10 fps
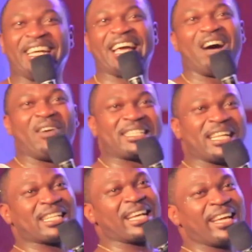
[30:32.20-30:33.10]
3 hours
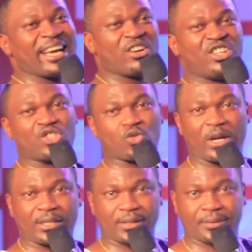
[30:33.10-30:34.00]
later, the guy that is
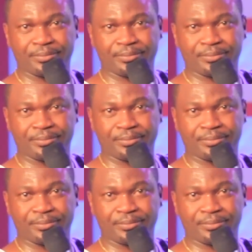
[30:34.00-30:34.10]
sweat.